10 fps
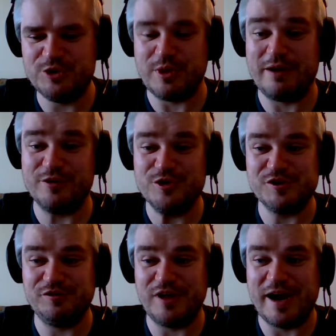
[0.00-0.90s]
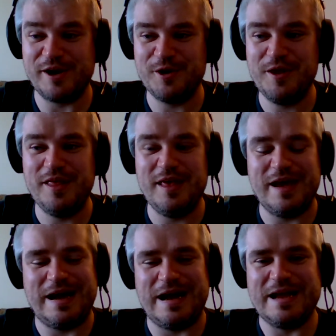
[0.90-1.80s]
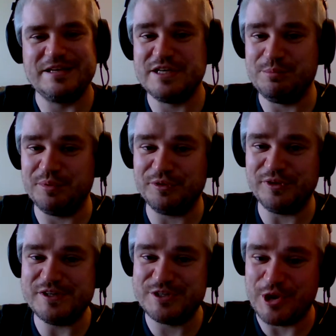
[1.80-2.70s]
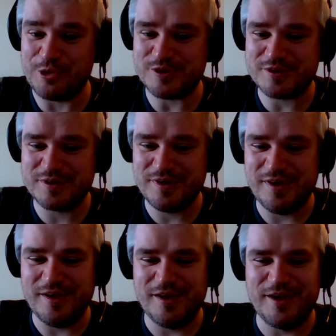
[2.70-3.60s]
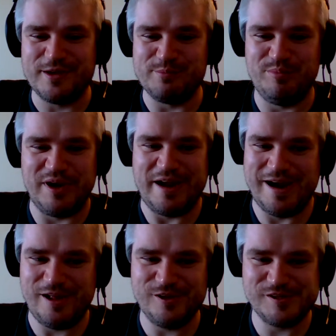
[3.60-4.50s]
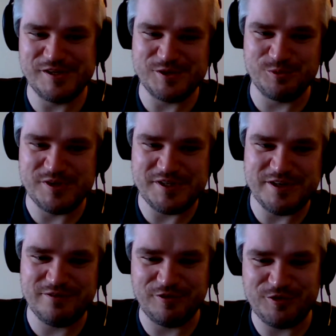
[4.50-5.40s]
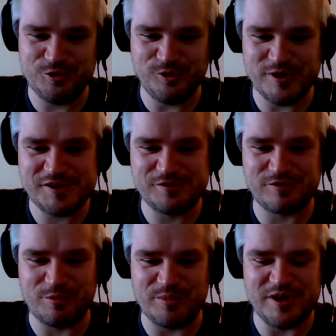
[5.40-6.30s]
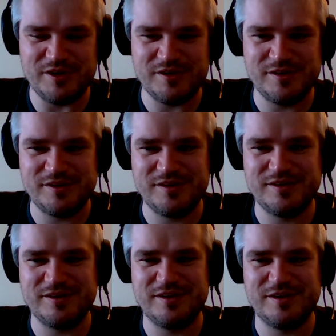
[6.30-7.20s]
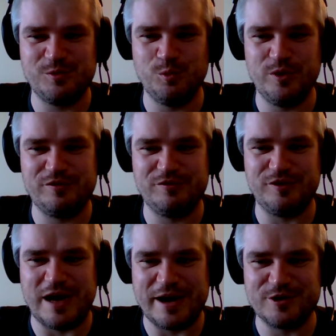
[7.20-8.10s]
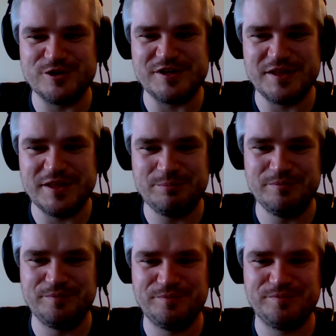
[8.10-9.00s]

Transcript: Do I ever use a flyer? I typically don't, but Alex has received a few lists from me with flyers in them